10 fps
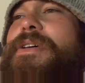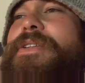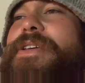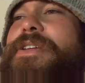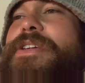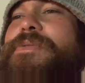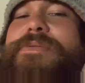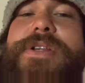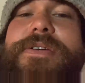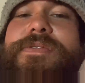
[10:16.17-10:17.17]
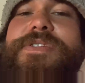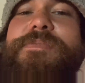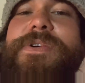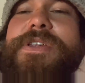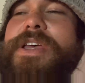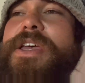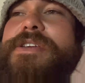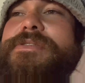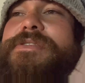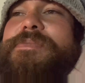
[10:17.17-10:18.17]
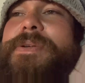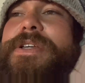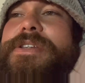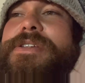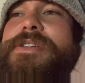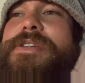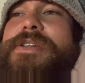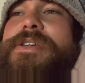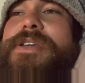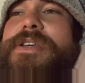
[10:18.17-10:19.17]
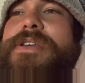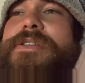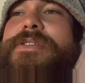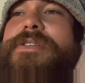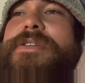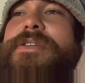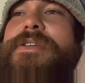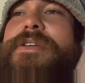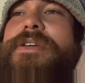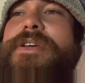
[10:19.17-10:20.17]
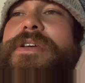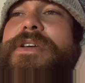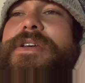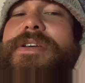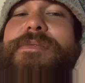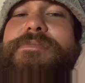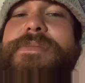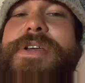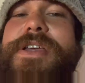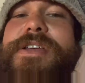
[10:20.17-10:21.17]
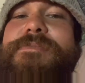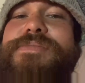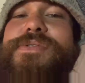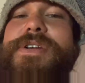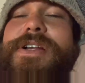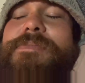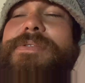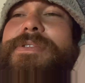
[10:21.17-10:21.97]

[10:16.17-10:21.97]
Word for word: Then you went over to the brother Hayes' place and mean boil up.